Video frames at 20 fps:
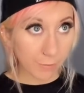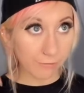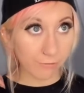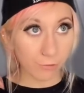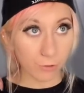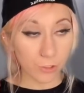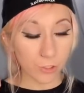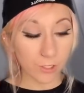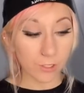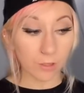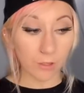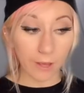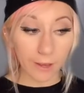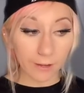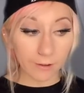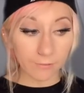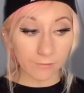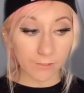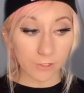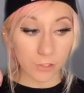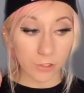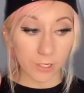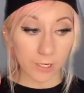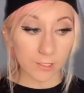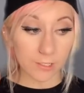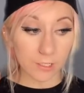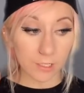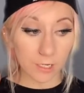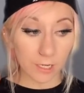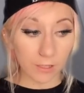before she left that she
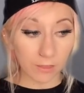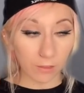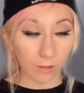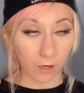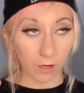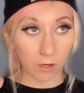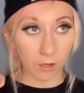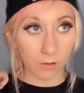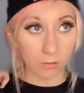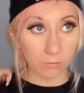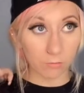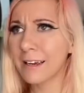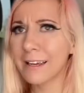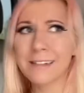has to get there.